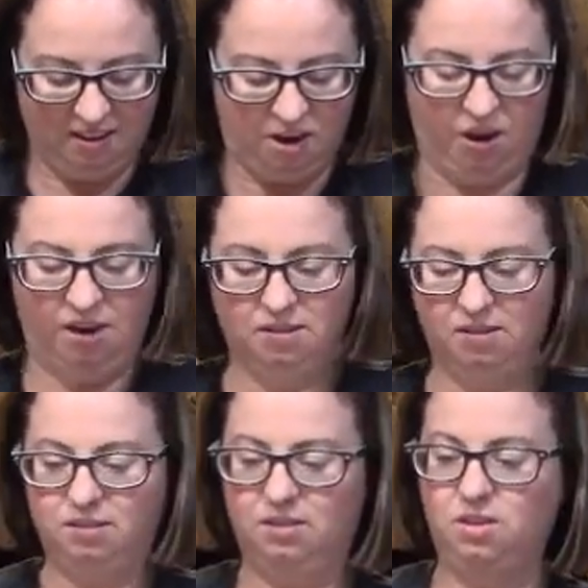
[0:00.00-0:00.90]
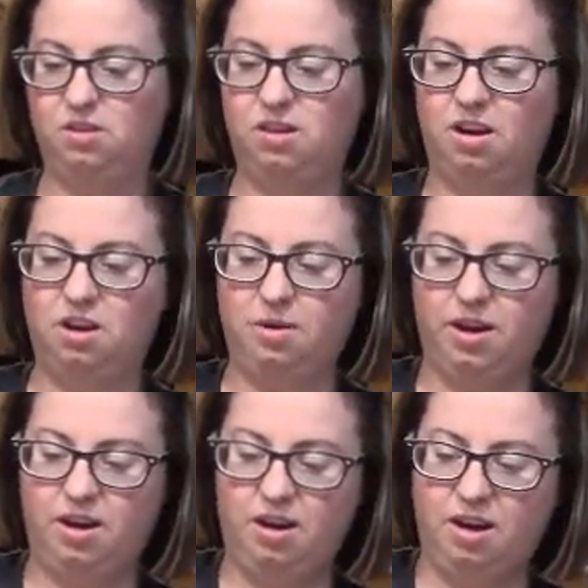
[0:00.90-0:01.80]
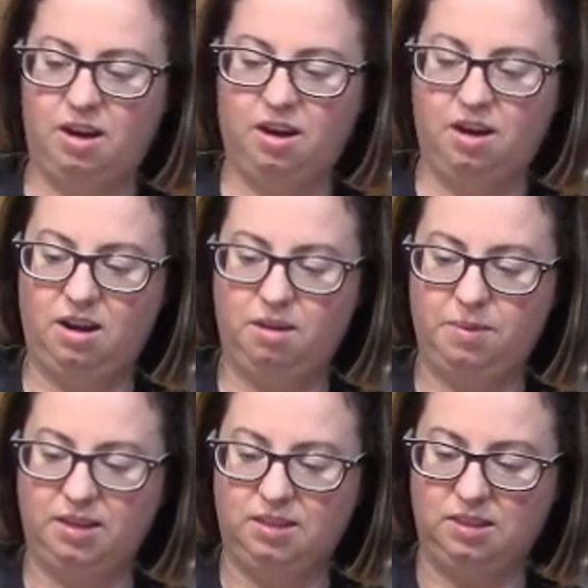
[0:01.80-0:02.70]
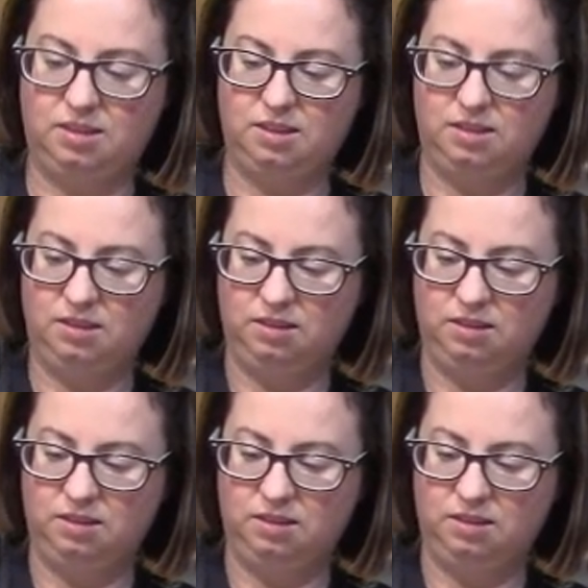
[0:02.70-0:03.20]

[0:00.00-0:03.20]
Okay, so then I go ahead and I mix this in,